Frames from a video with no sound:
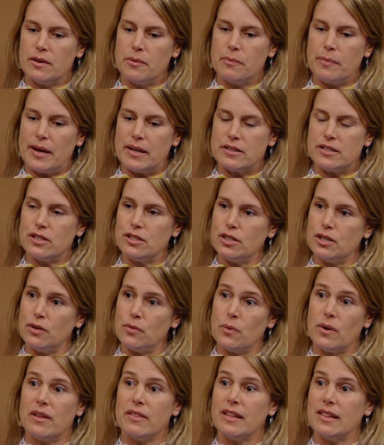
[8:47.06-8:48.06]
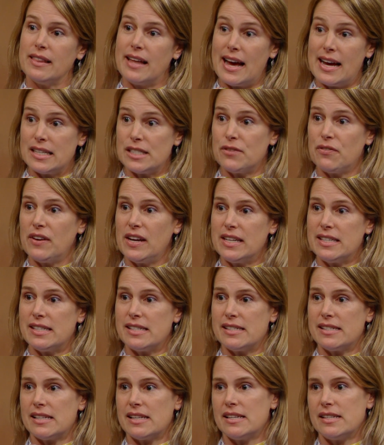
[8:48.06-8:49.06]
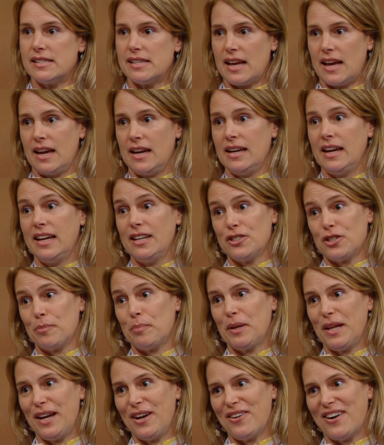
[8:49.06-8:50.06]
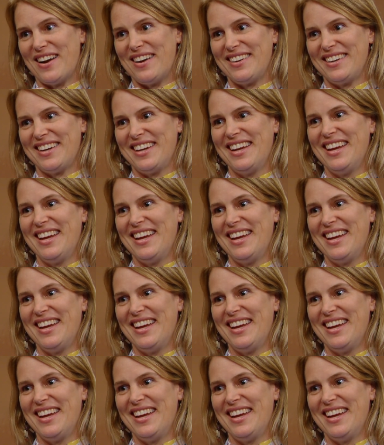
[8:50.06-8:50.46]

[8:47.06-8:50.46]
about to do one of the last phases is a nature playground.